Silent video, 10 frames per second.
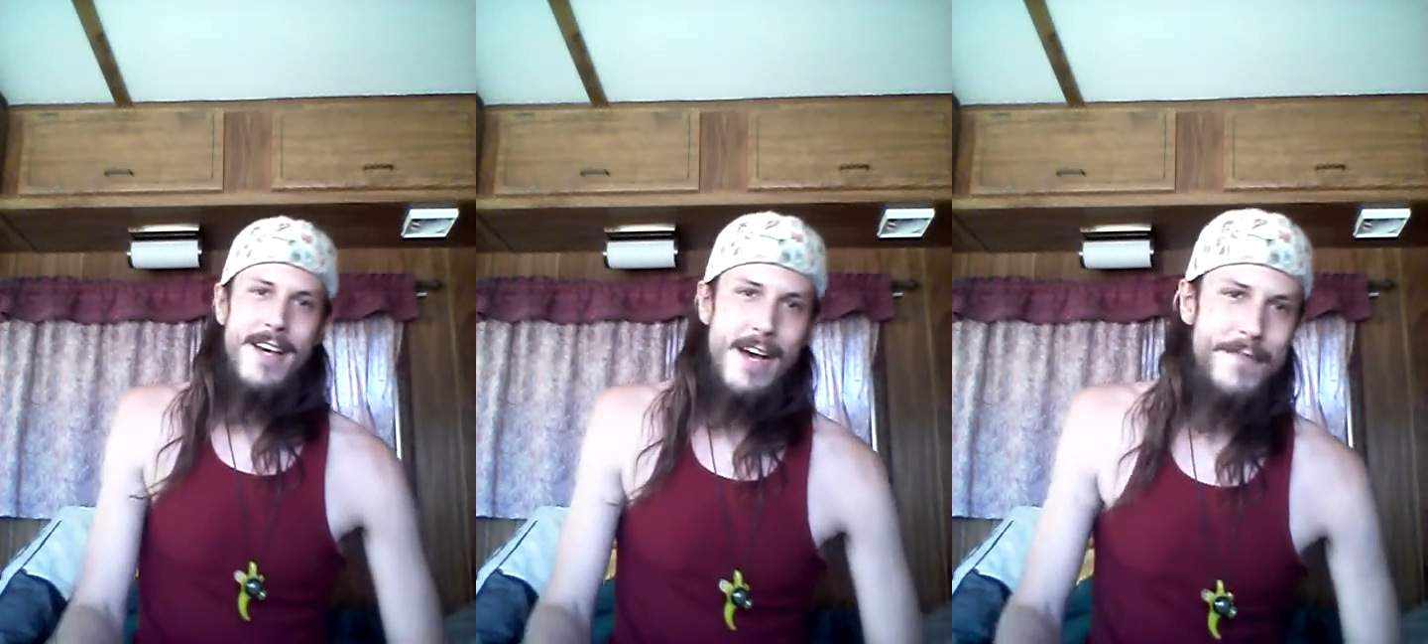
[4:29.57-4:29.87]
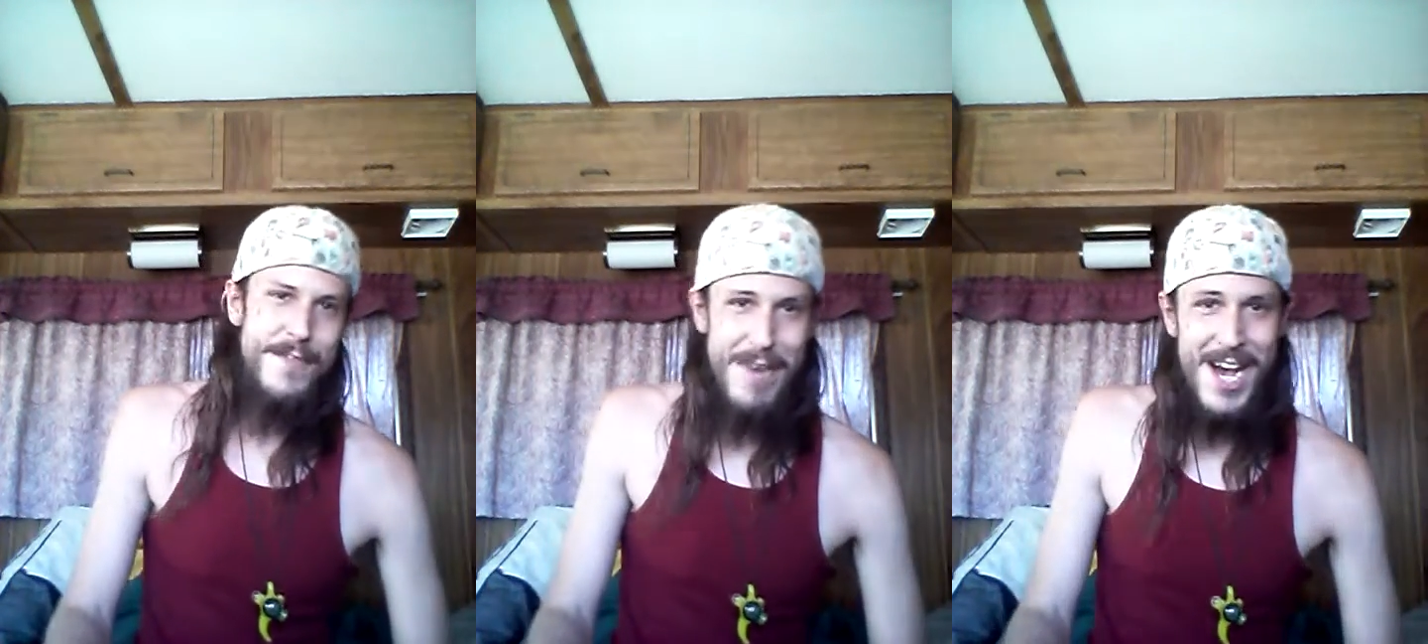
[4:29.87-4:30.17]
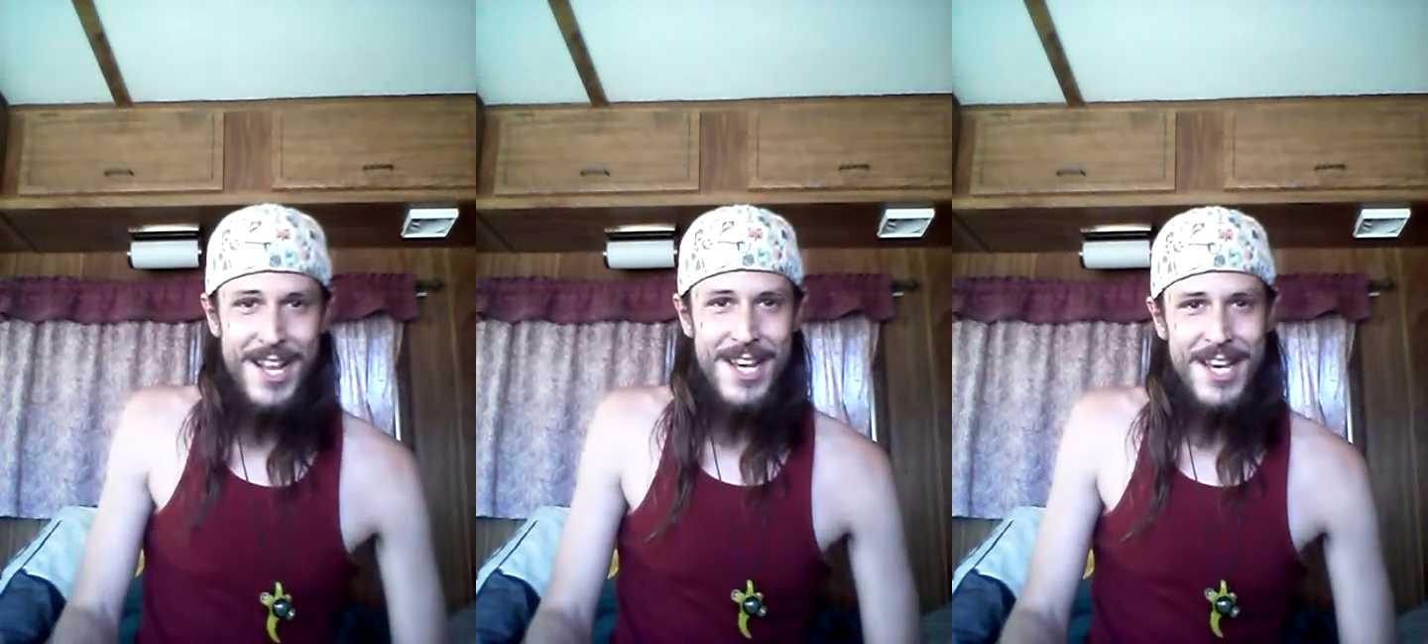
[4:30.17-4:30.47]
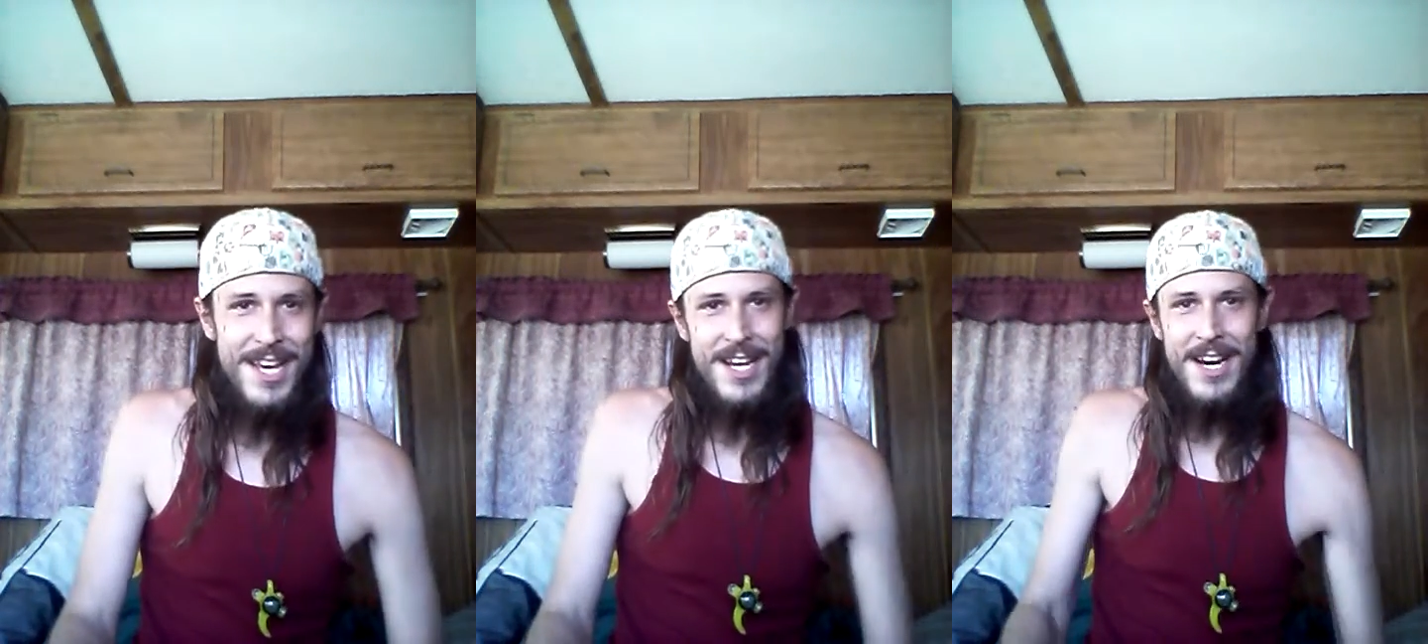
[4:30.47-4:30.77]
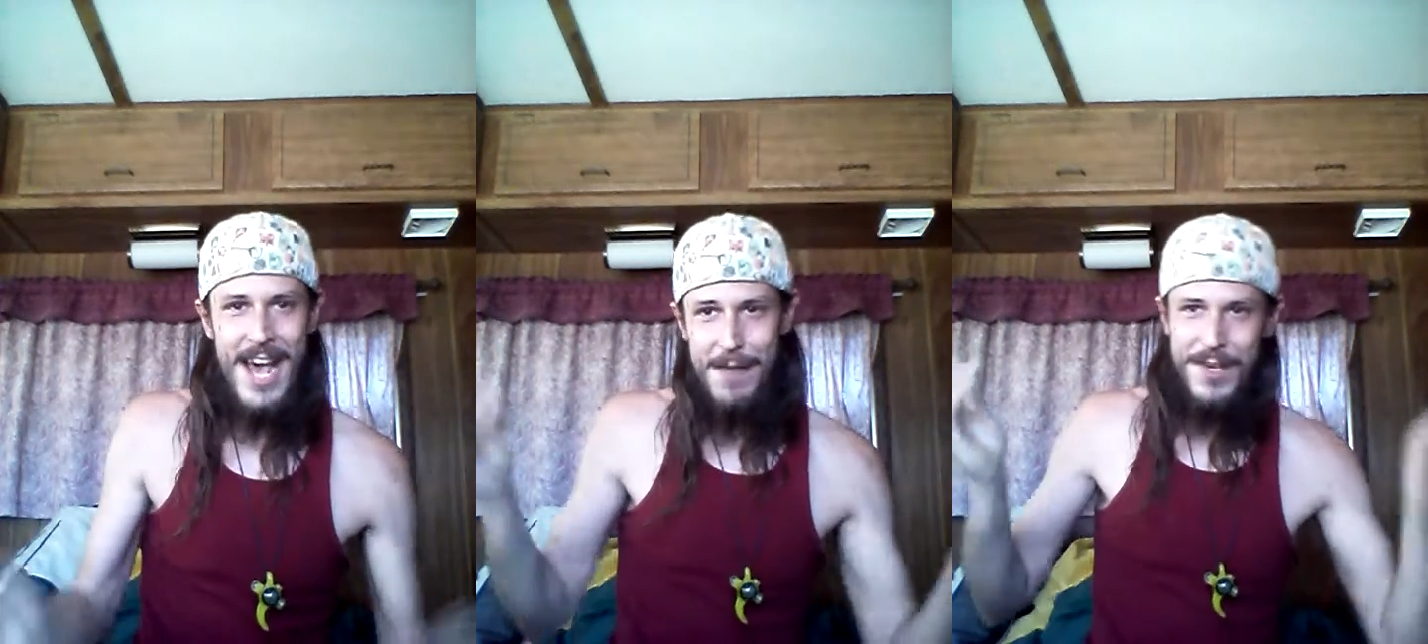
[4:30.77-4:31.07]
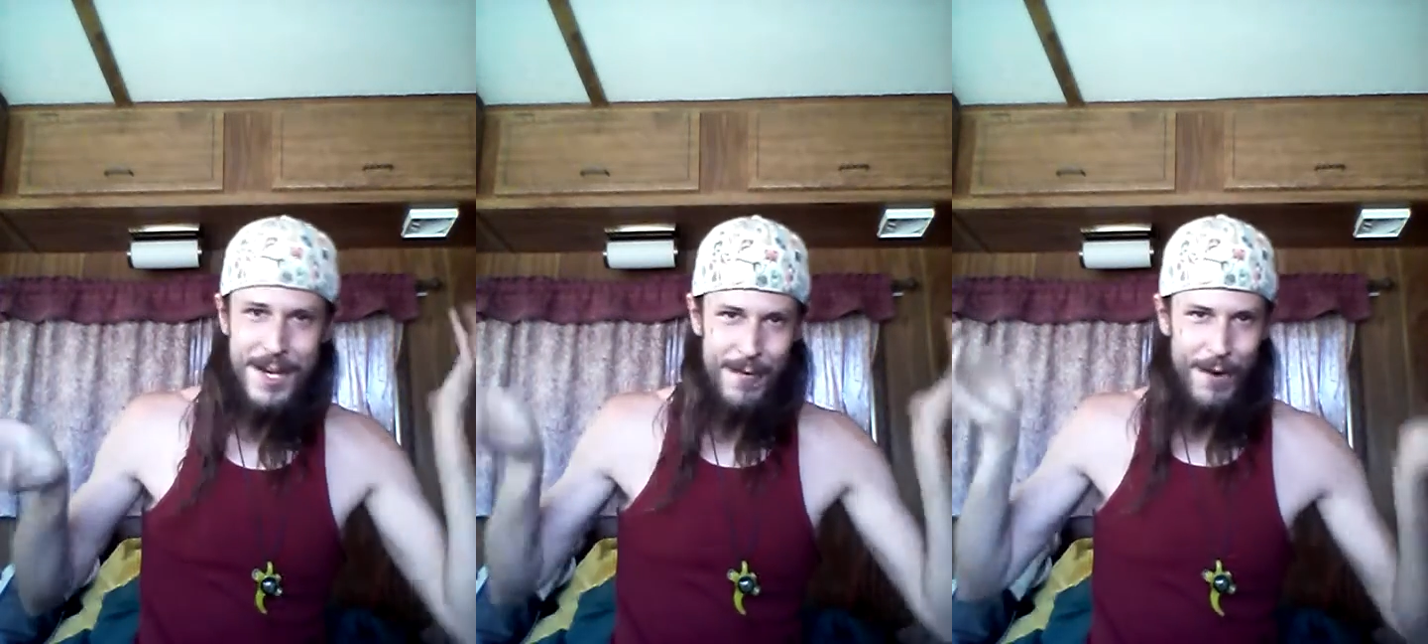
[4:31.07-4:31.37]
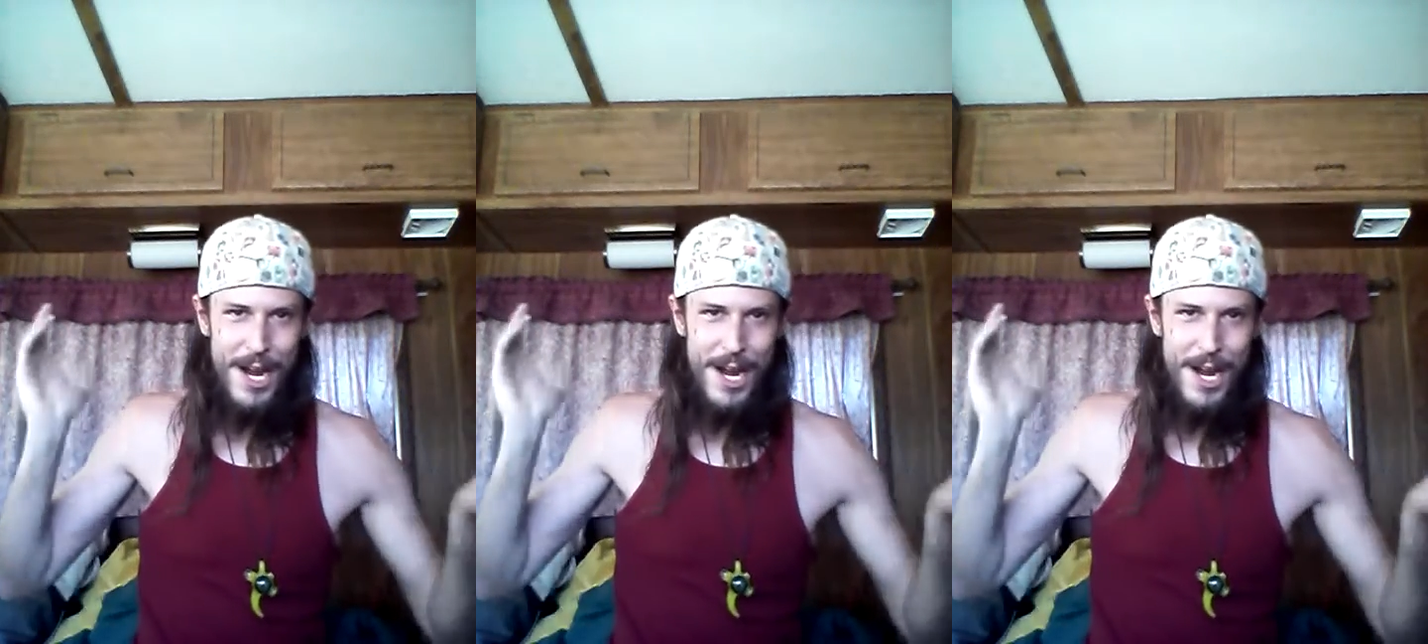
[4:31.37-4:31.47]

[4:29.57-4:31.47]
I'm smiling and happy and